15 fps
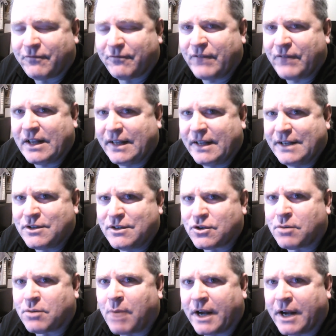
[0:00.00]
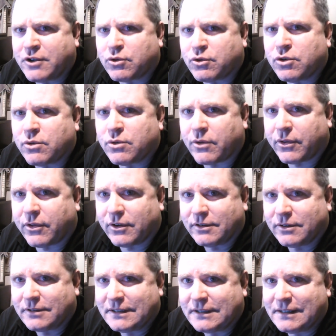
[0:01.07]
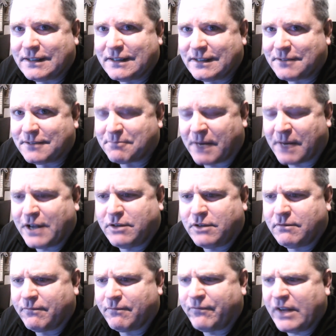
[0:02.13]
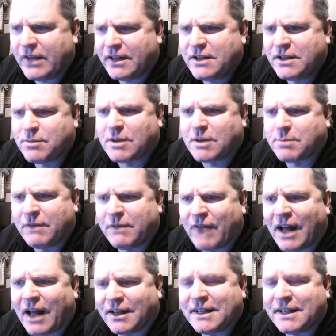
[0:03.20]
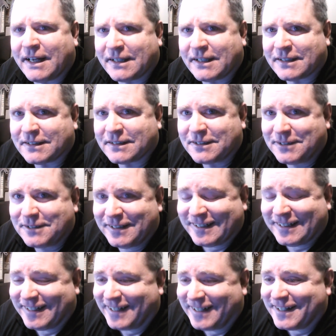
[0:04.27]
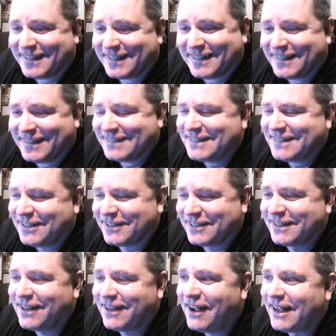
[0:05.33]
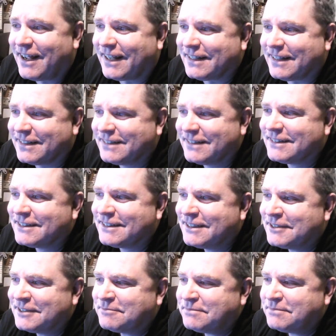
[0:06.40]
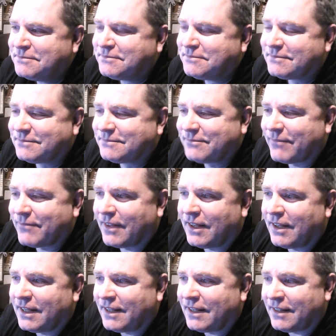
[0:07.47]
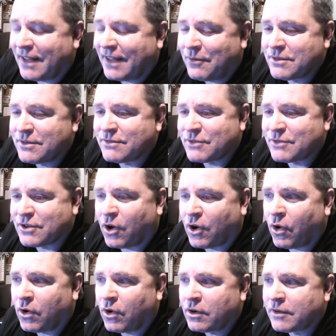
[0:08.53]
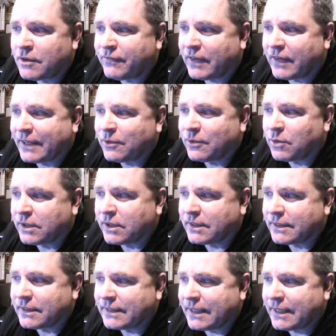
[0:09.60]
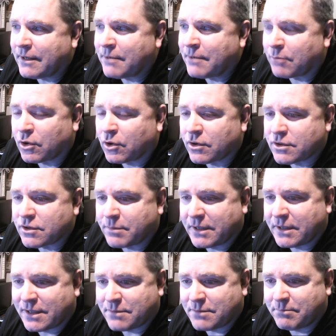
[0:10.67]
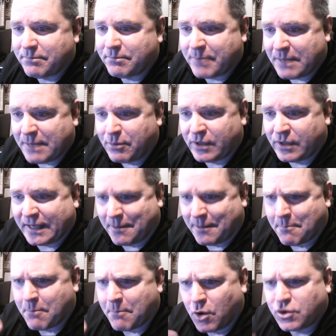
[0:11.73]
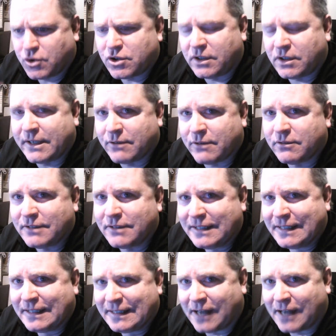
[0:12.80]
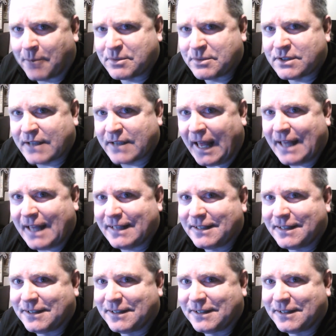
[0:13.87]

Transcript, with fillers: Feelings are my truth. My feelings must be validated Dear God. That one was a horrifying one that emerged because people get emotionally upset